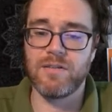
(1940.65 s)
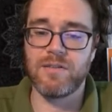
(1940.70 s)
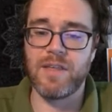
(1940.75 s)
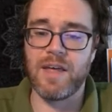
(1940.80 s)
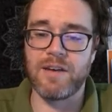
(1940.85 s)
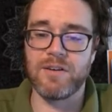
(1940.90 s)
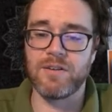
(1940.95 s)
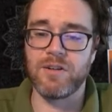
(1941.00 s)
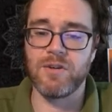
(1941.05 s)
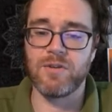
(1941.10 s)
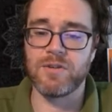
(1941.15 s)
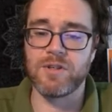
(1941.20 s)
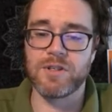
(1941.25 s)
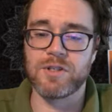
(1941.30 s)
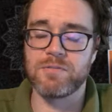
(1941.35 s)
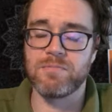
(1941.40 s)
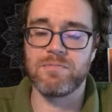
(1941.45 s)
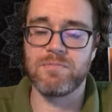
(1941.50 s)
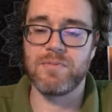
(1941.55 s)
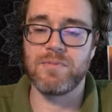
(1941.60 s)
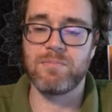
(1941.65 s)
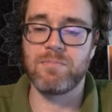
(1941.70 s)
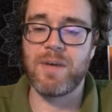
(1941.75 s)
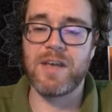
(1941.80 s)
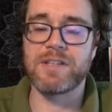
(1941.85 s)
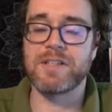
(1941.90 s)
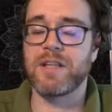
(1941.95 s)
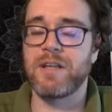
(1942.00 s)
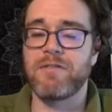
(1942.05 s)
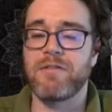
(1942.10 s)
you just
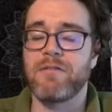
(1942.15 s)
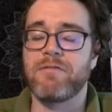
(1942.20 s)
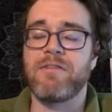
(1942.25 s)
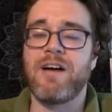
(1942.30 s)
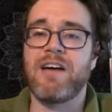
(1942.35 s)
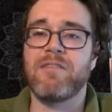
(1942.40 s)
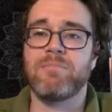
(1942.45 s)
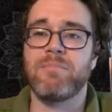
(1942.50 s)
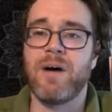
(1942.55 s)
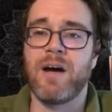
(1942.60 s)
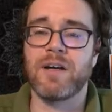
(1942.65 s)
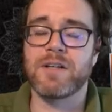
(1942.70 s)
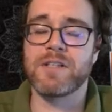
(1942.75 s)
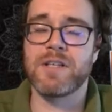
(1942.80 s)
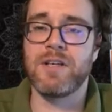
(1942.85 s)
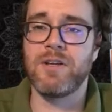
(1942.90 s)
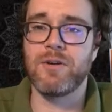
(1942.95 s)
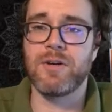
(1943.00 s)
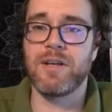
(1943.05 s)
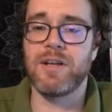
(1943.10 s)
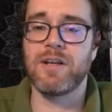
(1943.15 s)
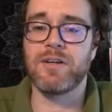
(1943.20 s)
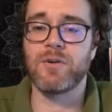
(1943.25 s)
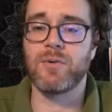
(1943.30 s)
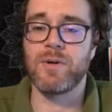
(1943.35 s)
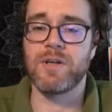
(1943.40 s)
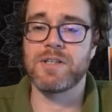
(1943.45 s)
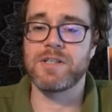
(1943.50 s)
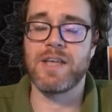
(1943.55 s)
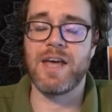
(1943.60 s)
basically for $5, then you can
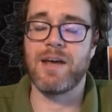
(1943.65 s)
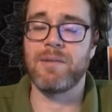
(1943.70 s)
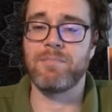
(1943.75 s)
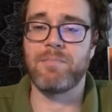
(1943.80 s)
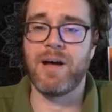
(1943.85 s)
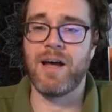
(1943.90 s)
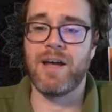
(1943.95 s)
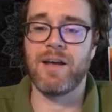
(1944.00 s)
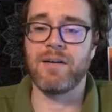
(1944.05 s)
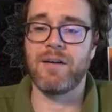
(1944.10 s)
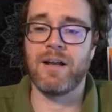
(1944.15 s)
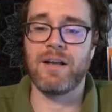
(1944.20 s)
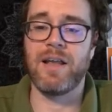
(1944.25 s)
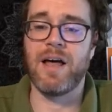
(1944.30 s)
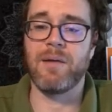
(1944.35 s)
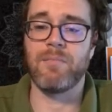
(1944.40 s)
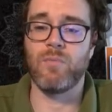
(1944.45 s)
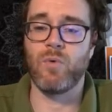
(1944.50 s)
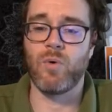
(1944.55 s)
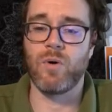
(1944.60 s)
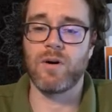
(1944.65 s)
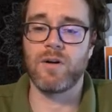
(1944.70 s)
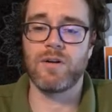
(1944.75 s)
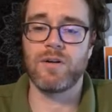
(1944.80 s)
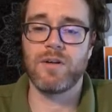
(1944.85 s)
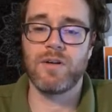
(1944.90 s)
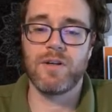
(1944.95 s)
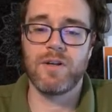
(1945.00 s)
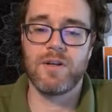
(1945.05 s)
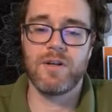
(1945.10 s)
increase that by a lot more.
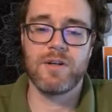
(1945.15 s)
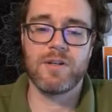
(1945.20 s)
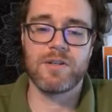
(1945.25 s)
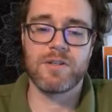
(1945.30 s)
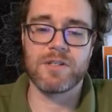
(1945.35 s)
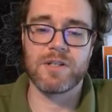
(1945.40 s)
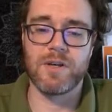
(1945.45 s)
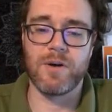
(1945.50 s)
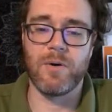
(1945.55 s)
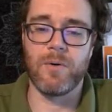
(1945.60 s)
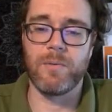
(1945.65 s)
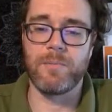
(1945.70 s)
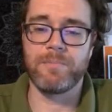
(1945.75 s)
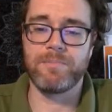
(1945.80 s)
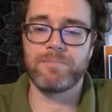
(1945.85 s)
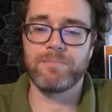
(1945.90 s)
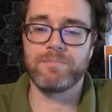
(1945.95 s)
So